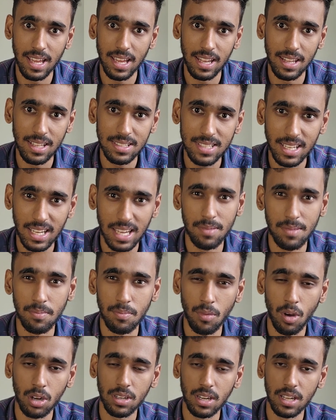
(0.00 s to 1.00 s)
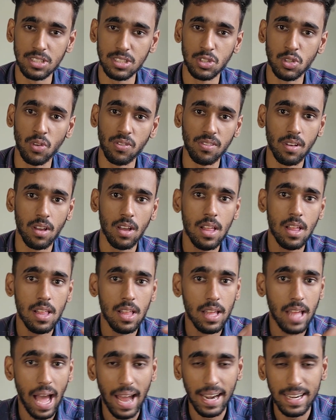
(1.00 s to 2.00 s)
and the second mock test you
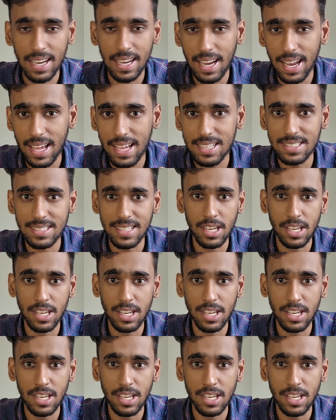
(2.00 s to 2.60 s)
analyze